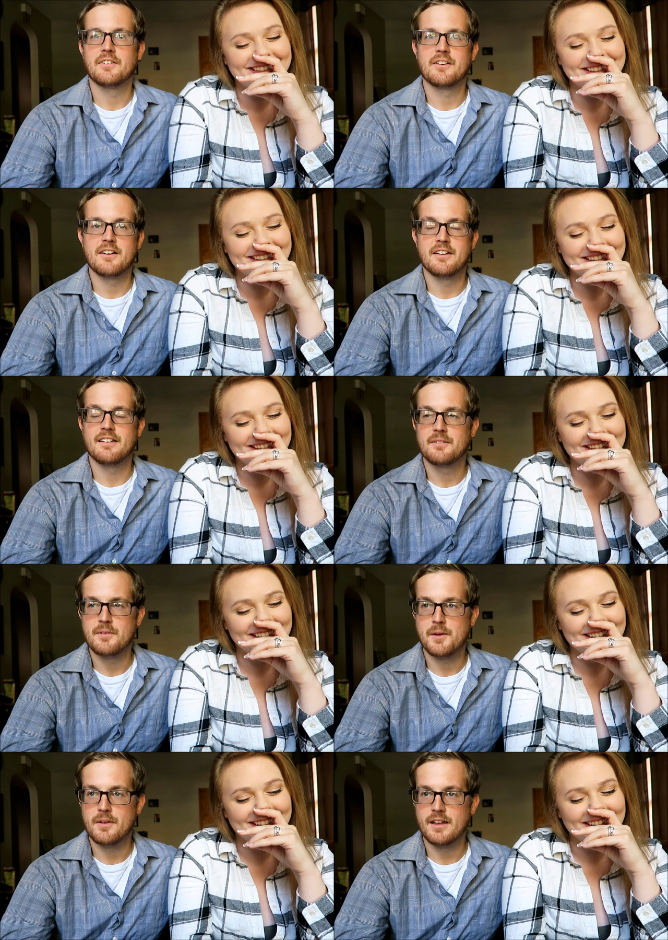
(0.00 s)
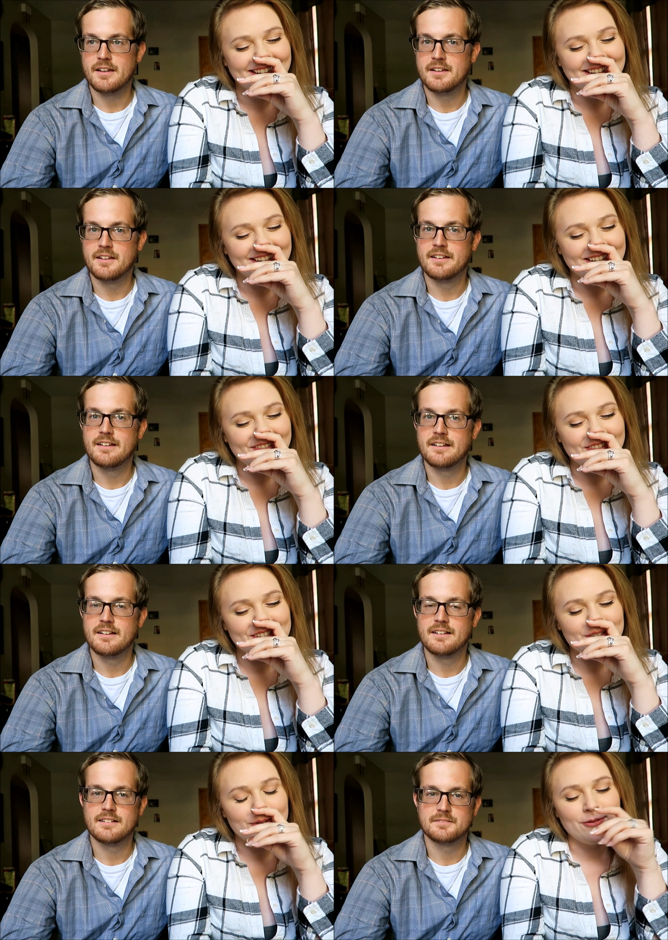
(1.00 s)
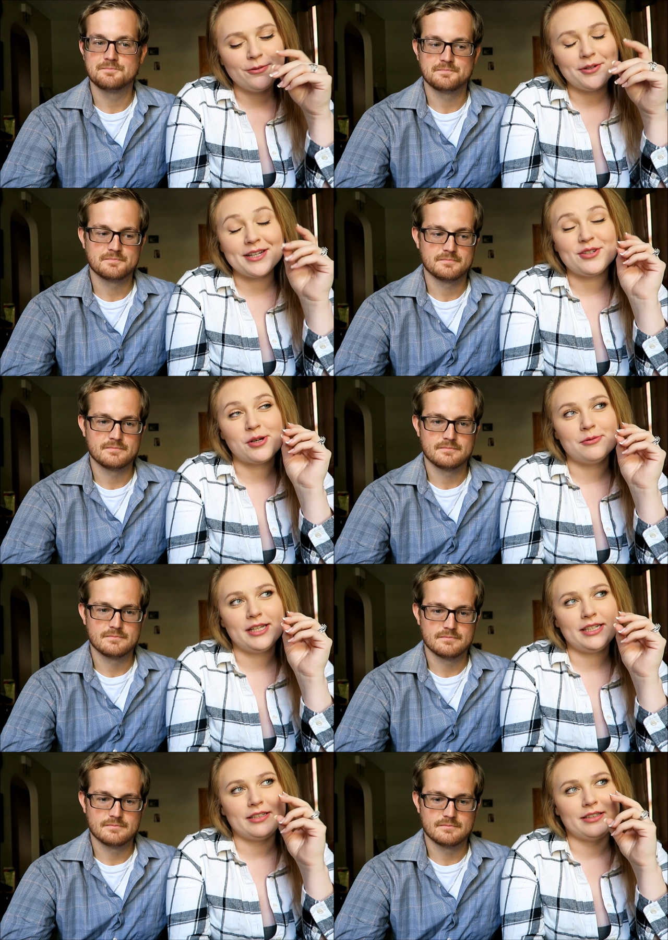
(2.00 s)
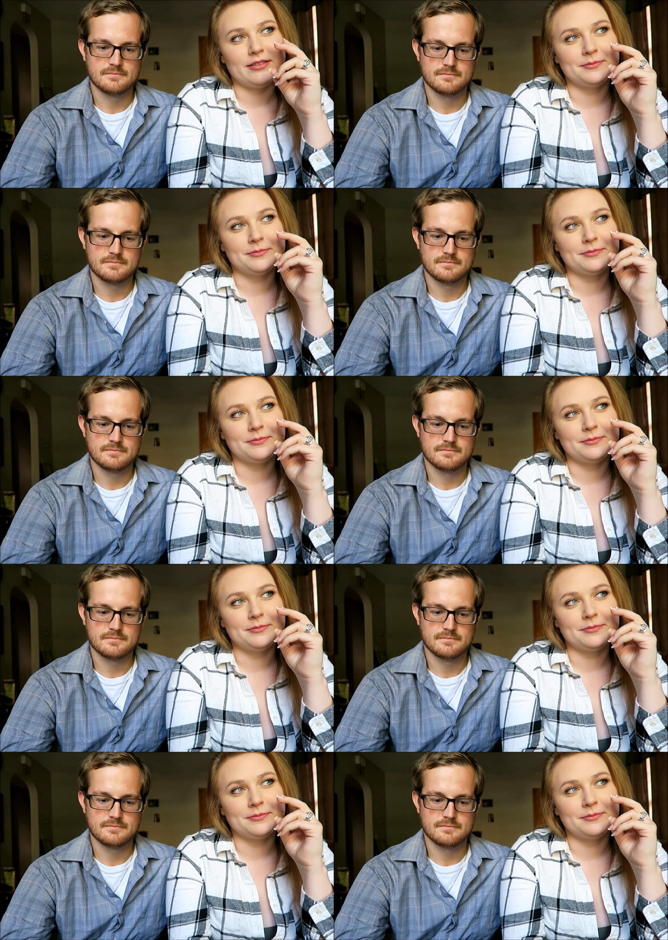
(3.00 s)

Speaker 1: Alright, my bad.
Speaker 2: What's the one food I don't like?